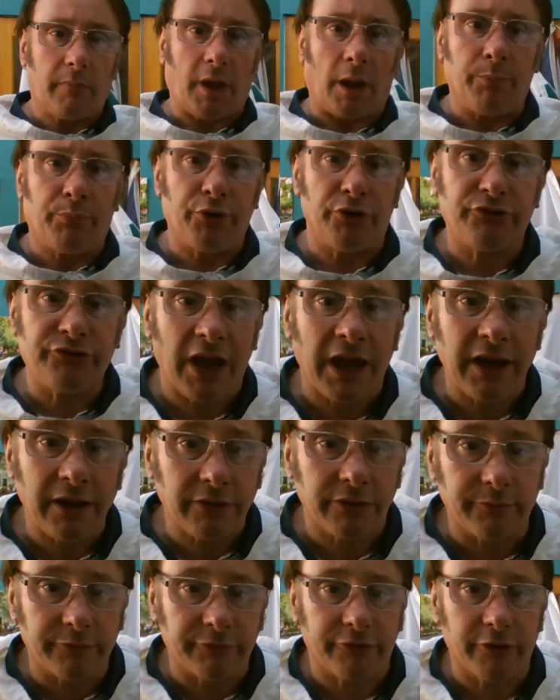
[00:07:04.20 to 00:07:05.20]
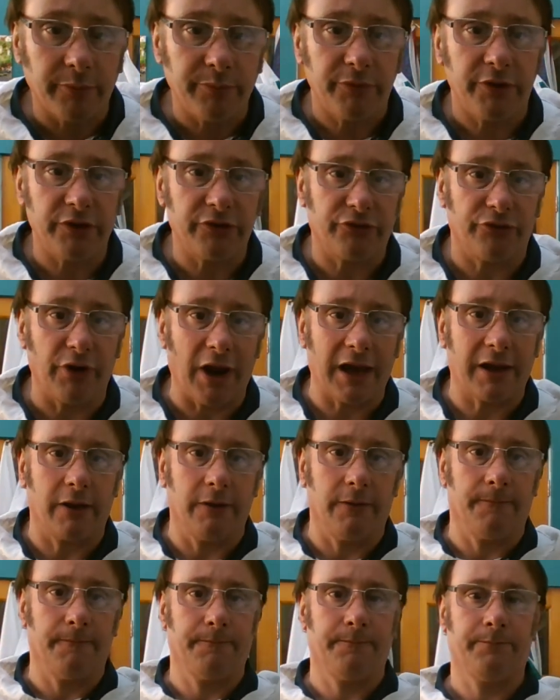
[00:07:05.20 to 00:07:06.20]
Protect them from this
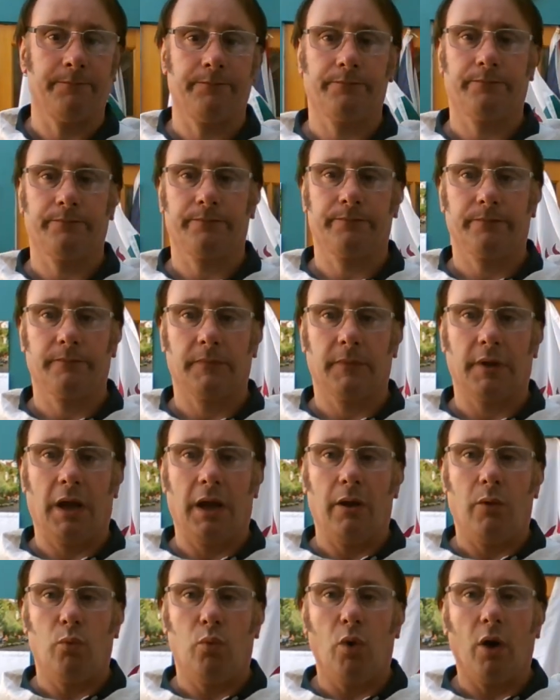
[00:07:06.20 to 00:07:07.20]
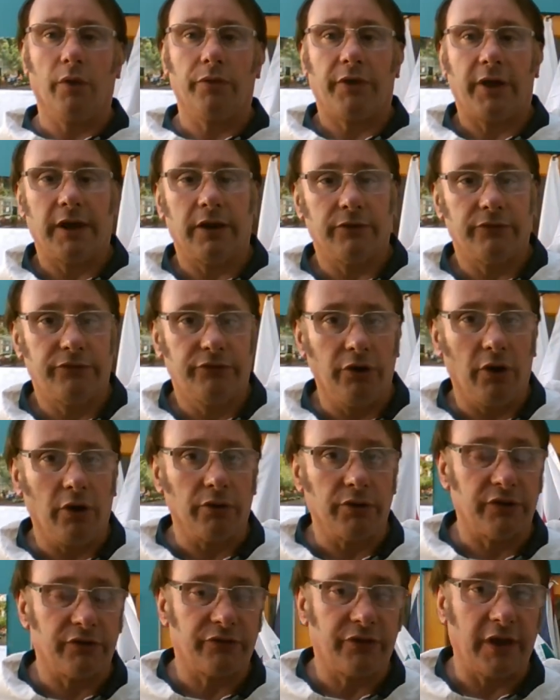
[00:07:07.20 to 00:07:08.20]
dragon. What they had
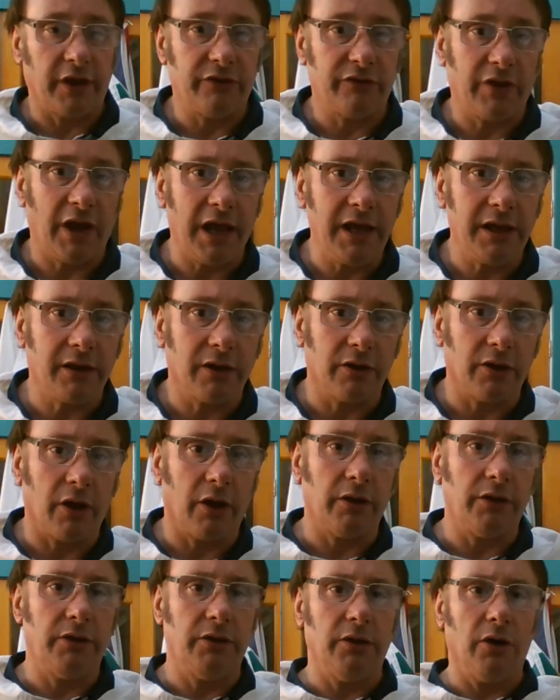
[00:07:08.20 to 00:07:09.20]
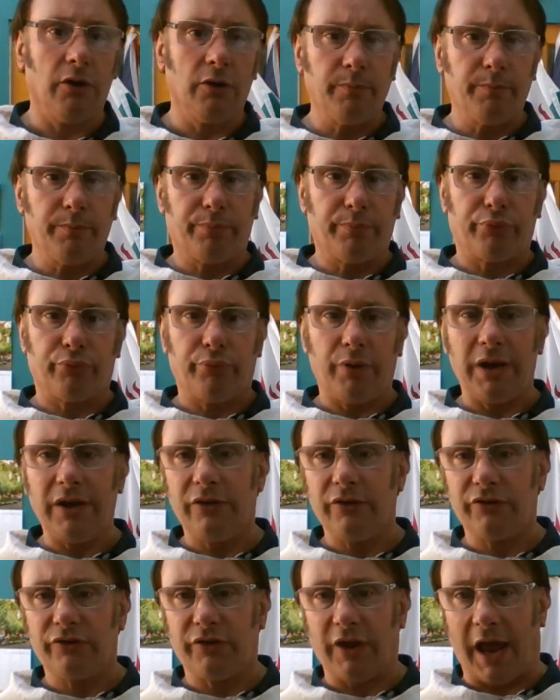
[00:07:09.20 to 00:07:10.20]
done is they'd taken a young
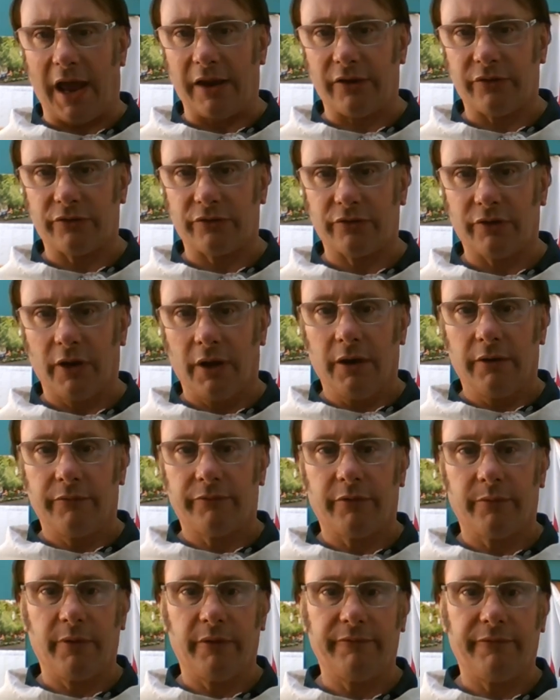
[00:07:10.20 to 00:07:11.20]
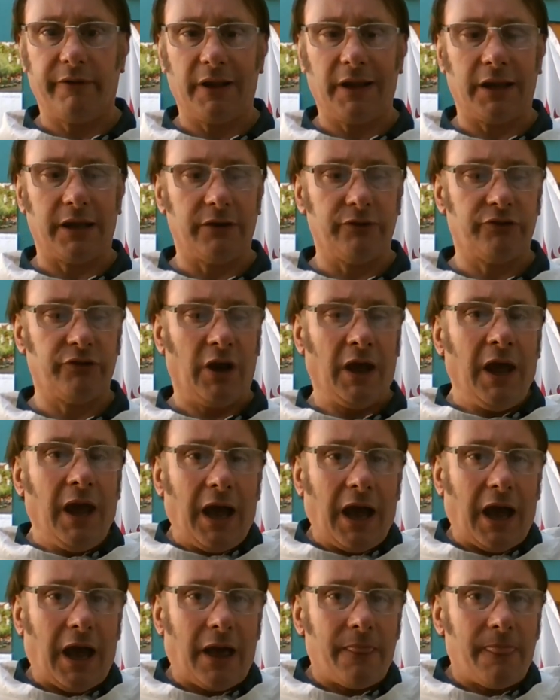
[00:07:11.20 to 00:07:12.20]
princess from the village
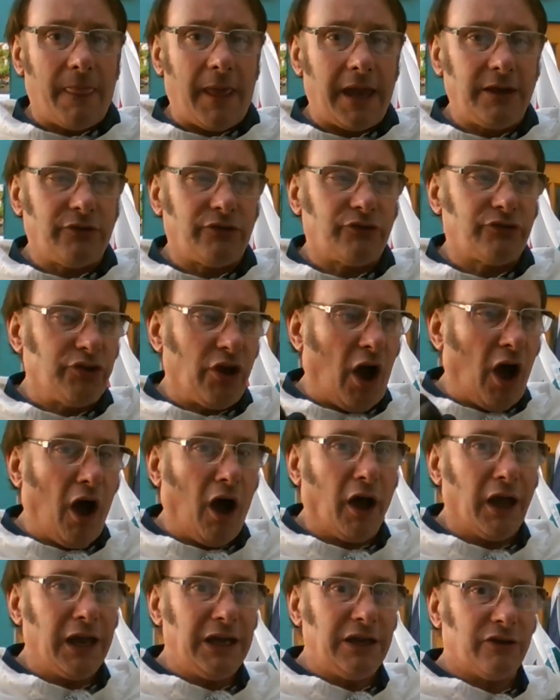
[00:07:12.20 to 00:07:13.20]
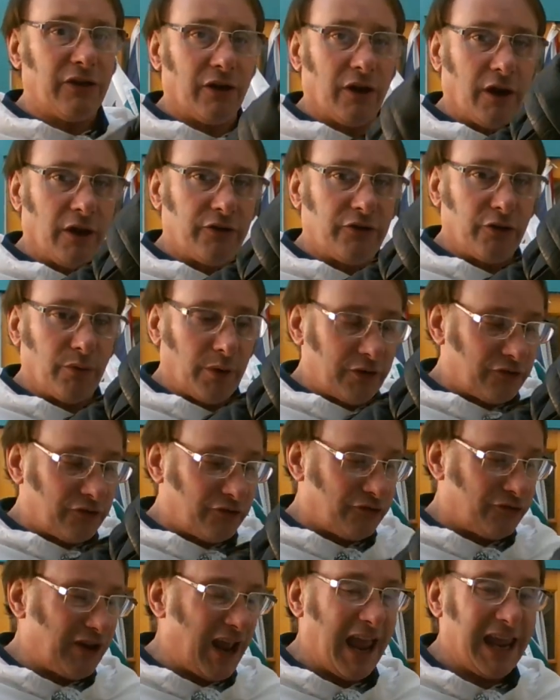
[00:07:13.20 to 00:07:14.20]
and they tied her to a
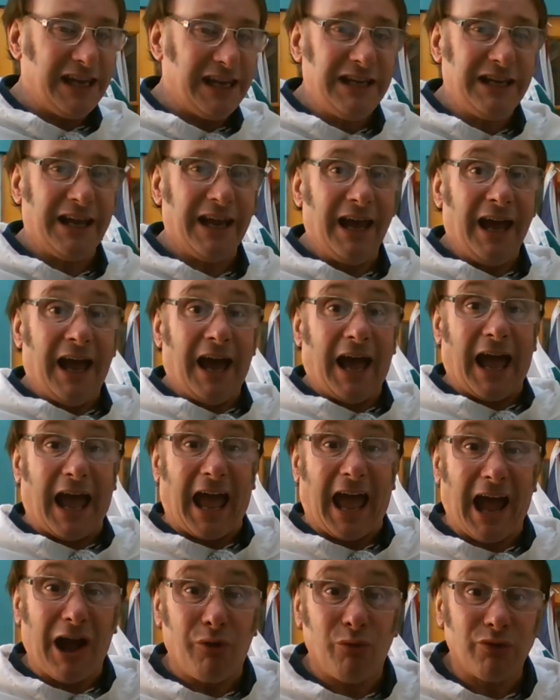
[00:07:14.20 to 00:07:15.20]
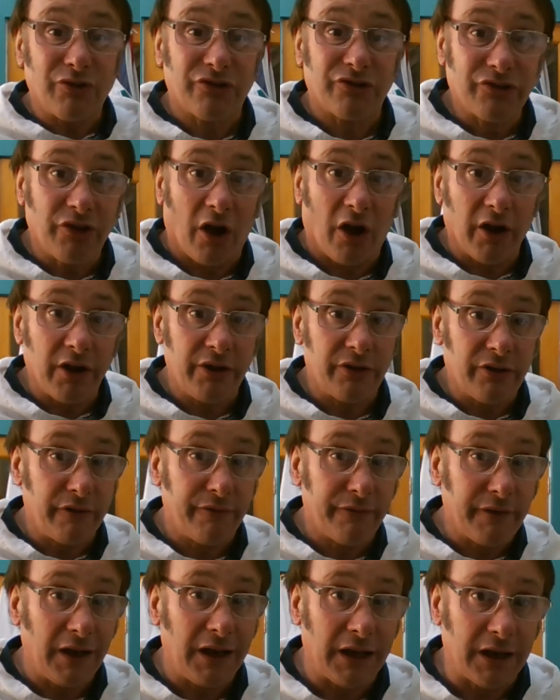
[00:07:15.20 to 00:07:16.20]
stake outside the
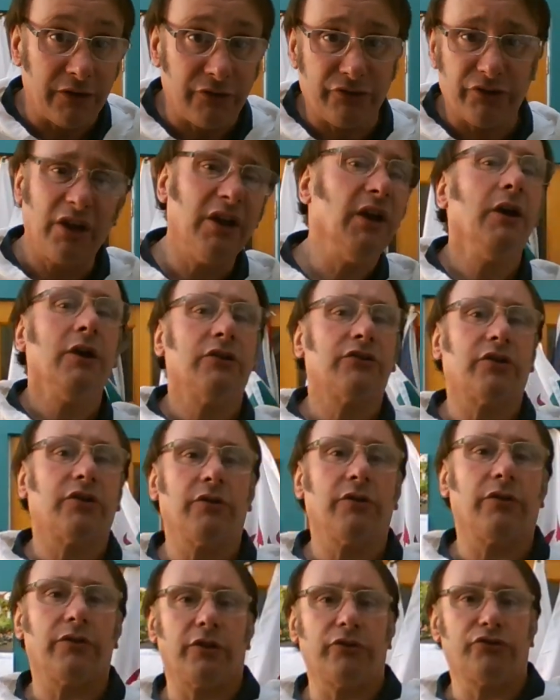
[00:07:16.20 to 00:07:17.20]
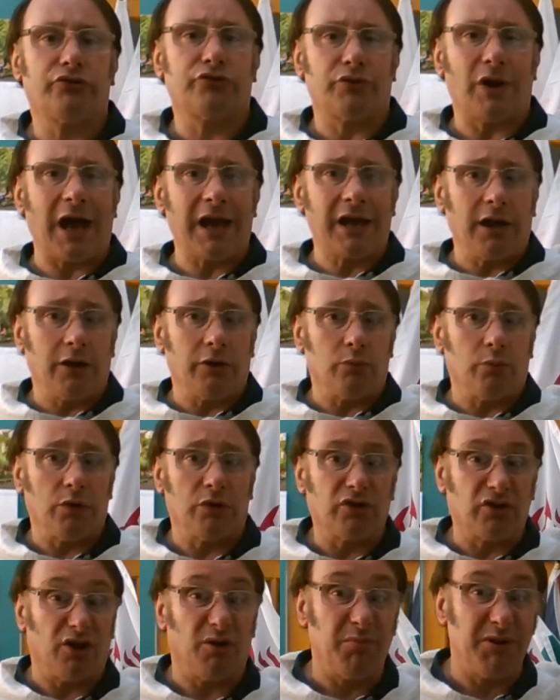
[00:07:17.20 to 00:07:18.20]
village so the dragon
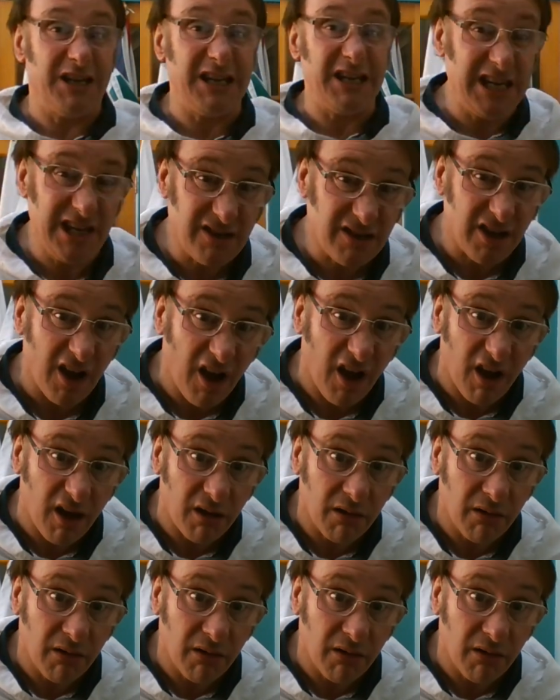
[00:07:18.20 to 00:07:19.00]
would come and eat her